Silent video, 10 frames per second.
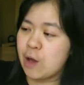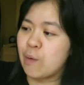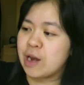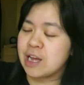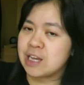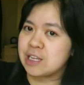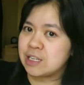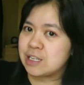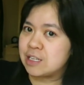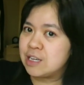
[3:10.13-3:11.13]
I
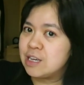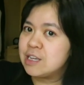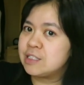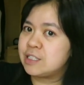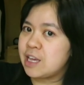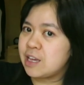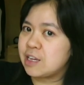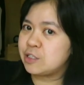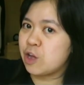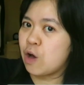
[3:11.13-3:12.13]
wanna
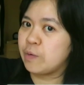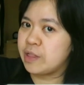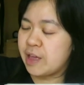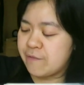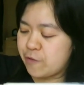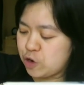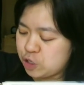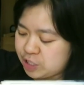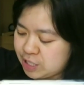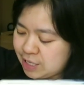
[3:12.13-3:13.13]
sing a song with him
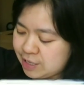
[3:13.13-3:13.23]
first.